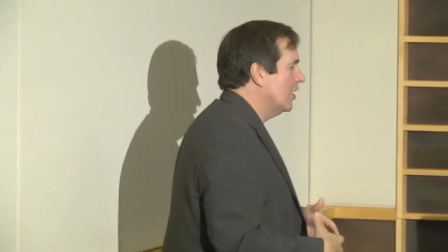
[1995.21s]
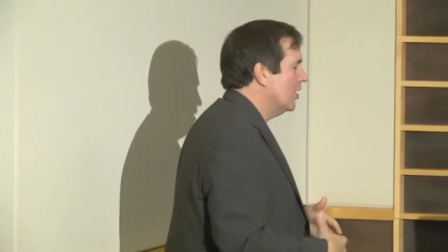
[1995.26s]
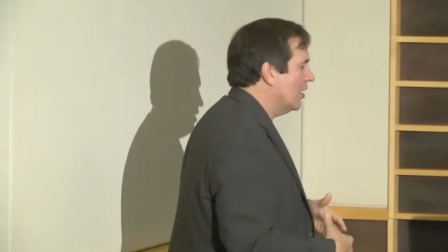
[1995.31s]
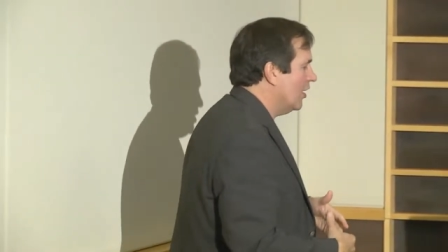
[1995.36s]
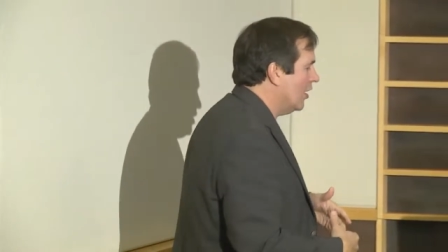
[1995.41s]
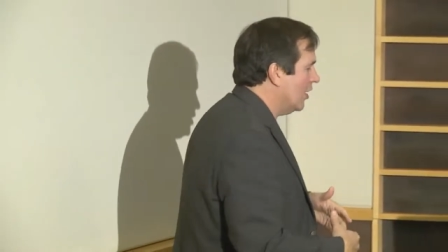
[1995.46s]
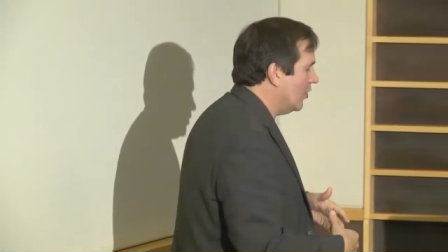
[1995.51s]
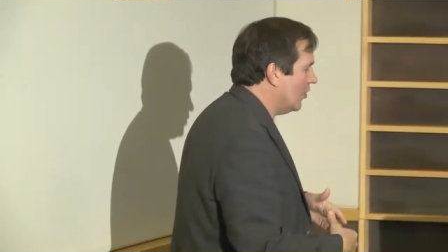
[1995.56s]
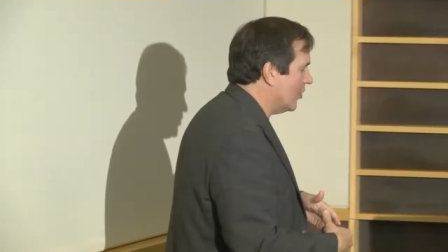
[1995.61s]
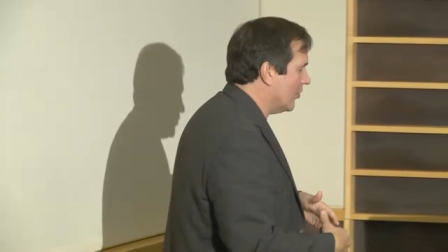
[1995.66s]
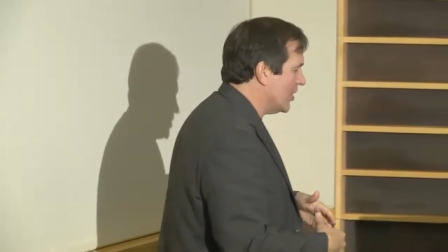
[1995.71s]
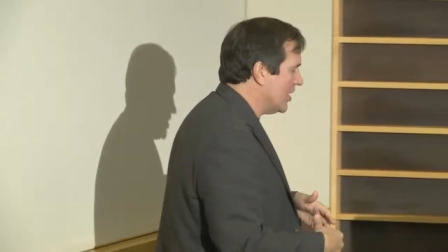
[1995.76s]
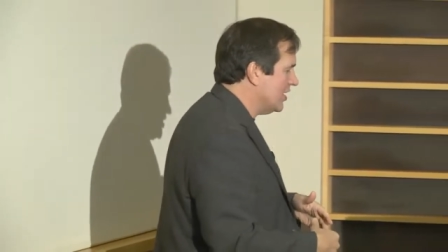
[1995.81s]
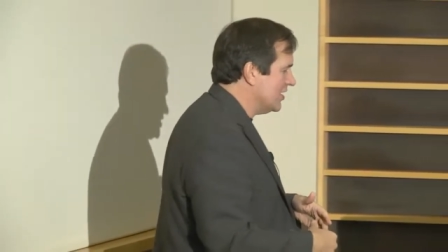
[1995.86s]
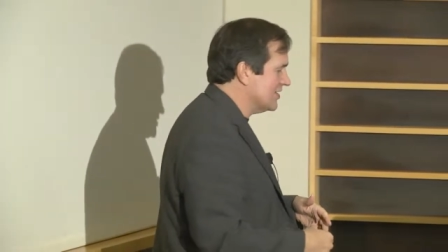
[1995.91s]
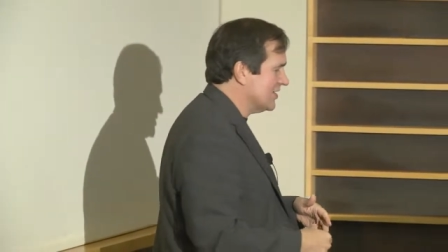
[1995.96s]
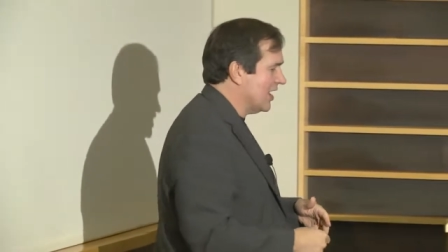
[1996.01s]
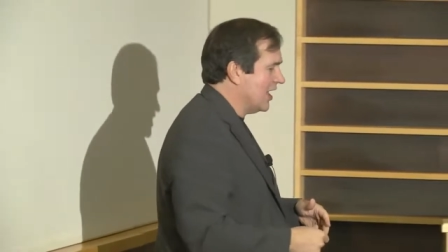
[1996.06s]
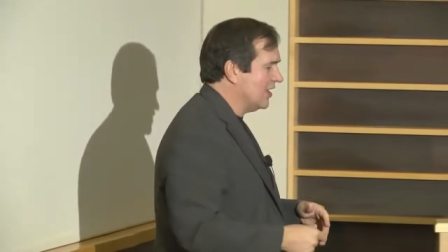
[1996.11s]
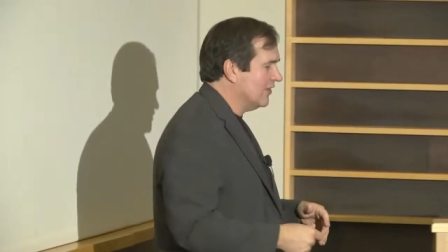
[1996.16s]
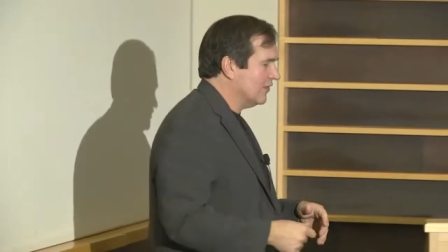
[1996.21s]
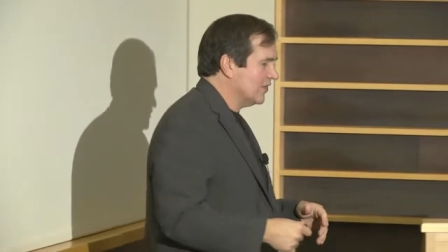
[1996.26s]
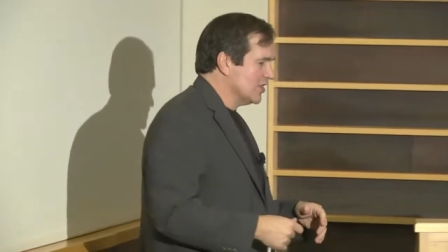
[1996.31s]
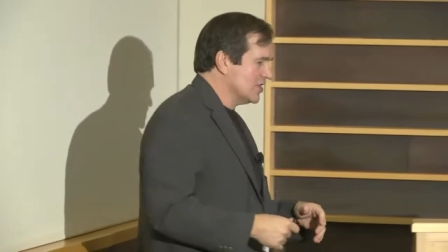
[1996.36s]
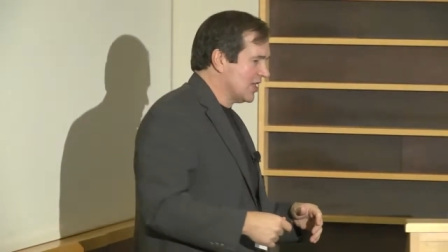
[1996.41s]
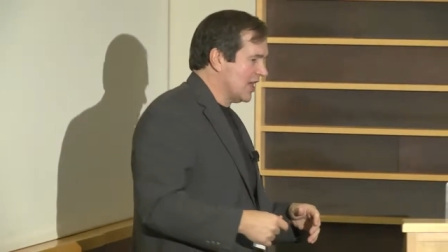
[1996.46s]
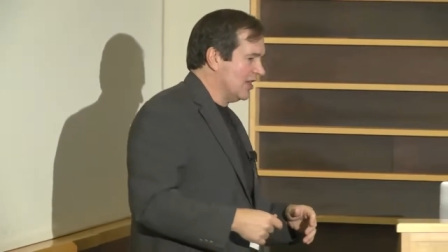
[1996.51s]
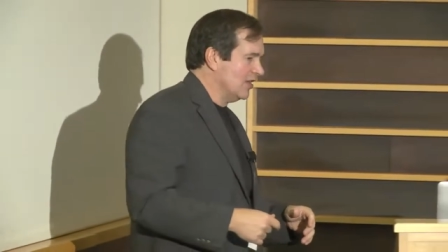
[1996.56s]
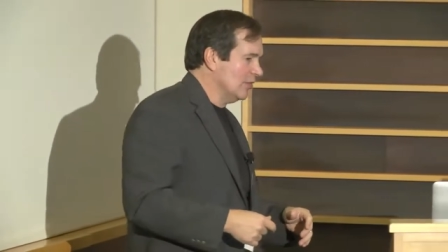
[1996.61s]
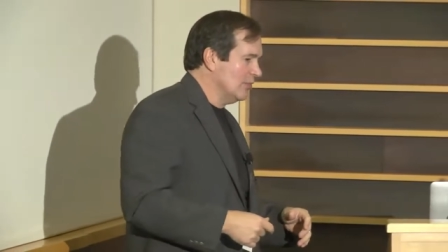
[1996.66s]
when we design for
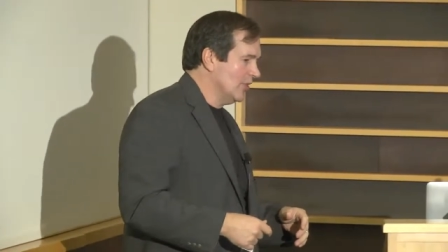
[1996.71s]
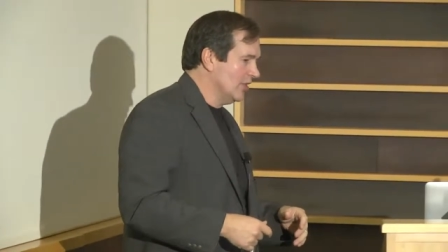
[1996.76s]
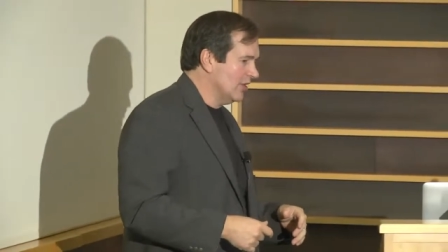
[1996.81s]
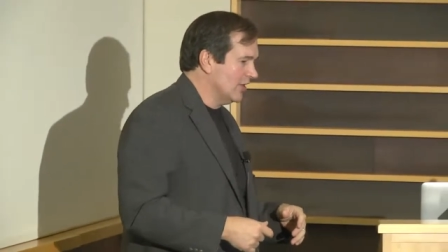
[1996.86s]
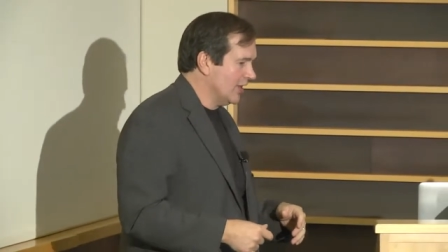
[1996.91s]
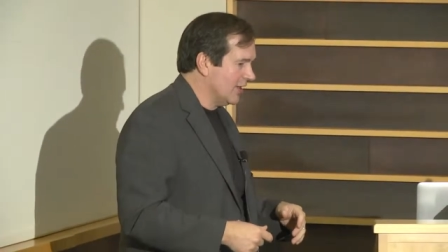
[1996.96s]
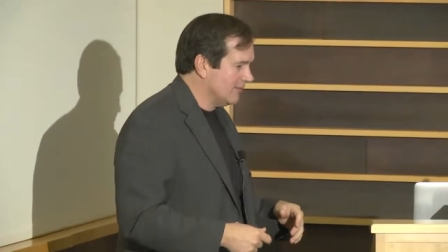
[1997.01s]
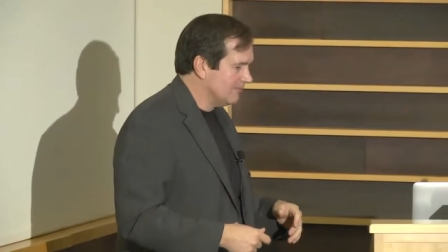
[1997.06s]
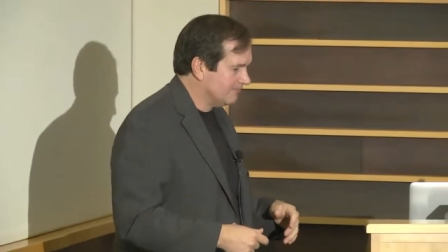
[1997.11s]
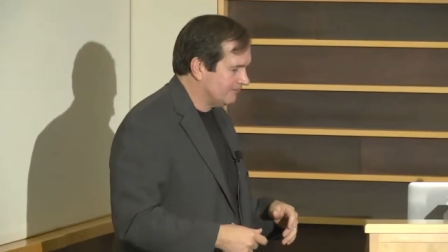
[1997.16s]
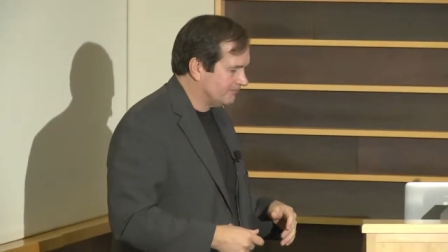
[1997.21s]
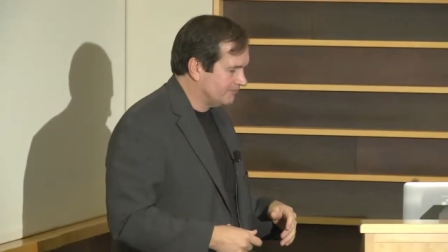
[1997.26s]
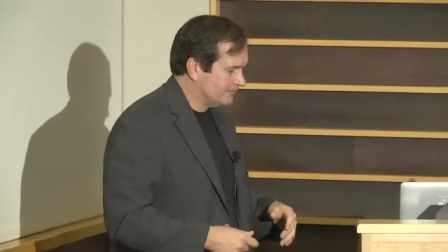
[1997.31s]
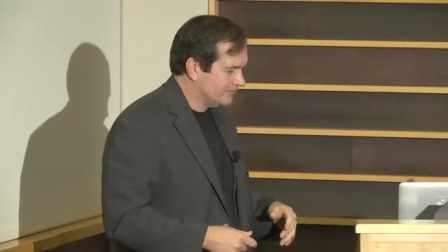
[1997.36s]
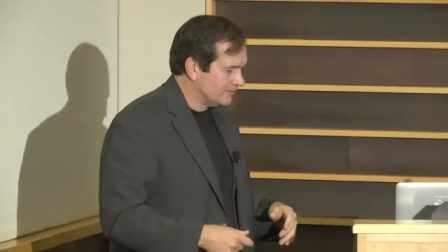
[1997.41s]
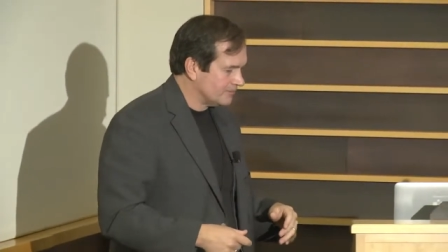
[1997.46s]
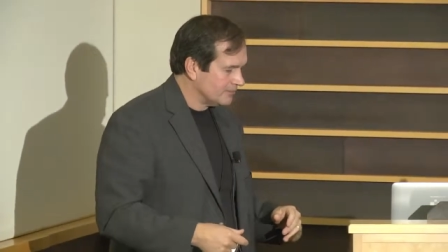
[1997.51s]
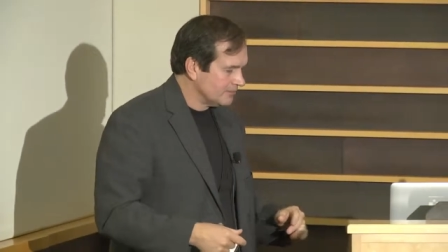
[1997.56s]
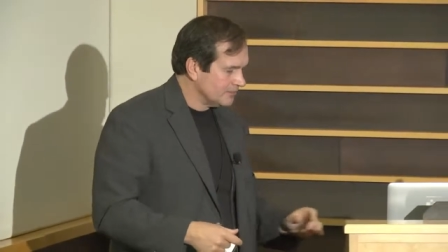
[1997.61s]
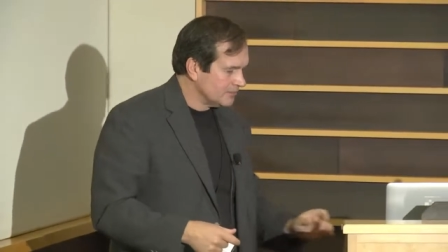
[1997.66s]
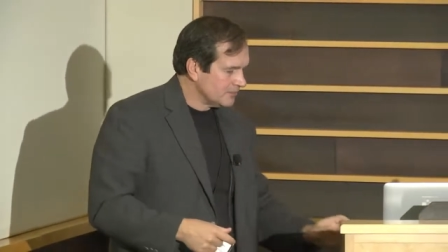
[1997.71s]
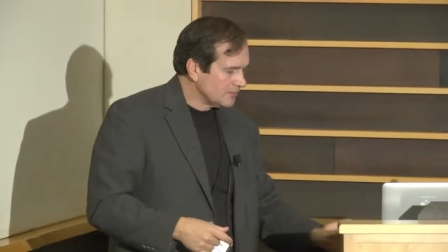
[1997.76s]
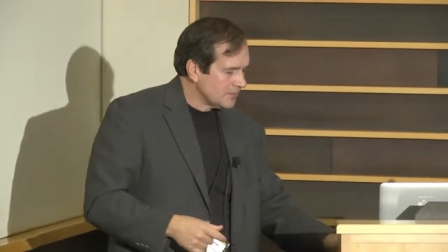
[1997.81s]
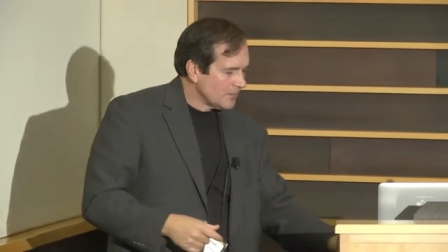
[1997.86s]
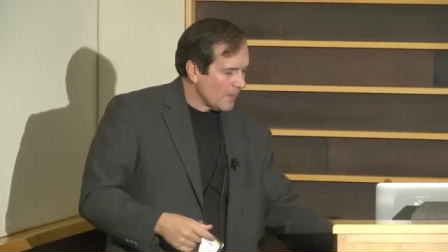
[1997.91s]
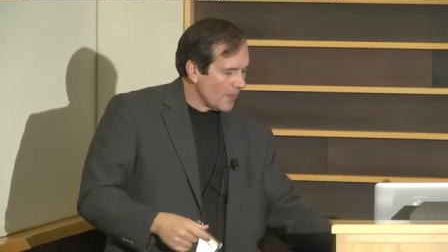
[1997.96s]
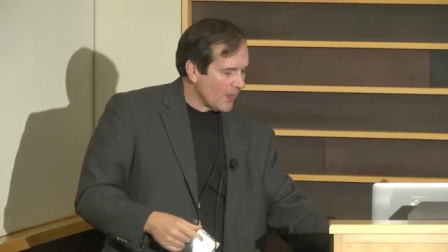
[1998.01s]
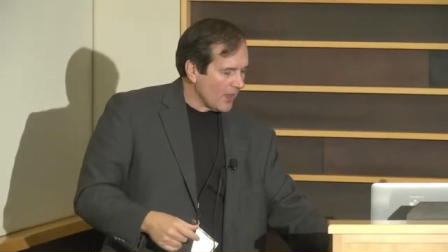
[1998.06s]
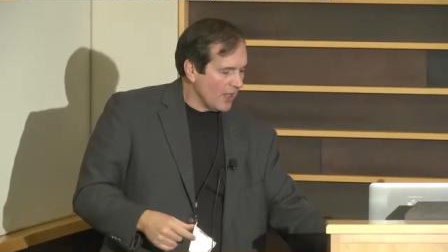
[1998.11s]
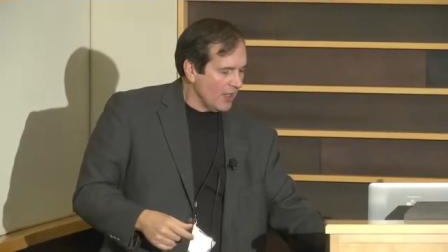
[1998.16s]
scalability.
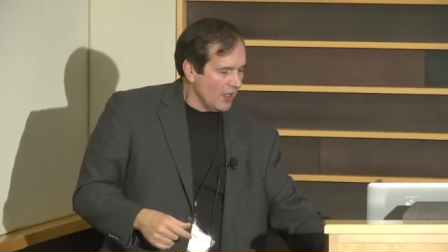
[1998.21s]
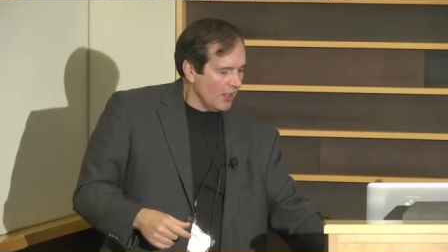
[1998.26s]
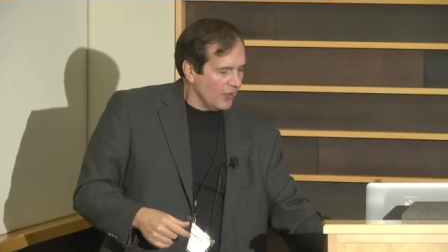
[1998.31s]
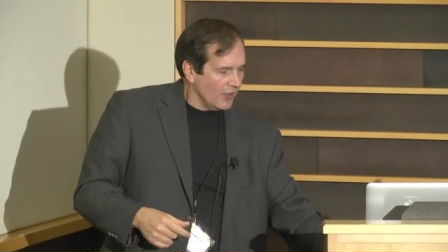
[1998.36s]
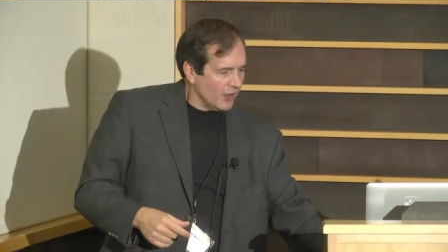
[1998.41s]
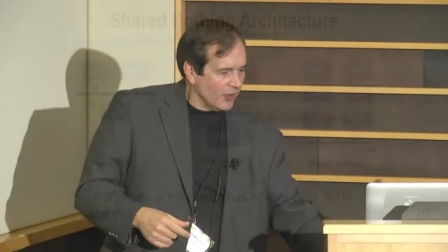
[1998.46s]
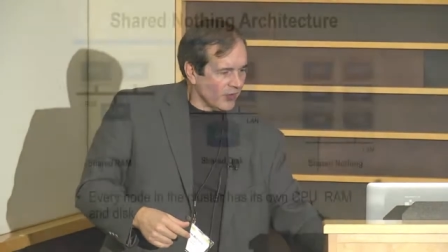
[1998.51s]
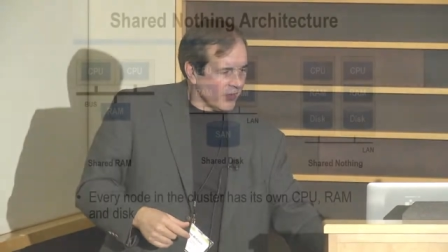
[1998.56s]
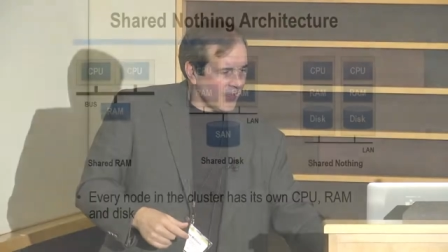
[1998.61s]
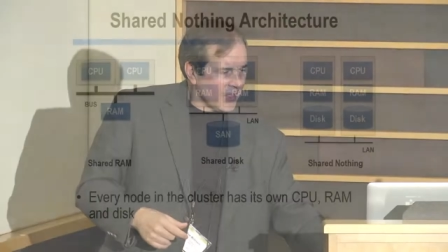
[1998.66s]
The other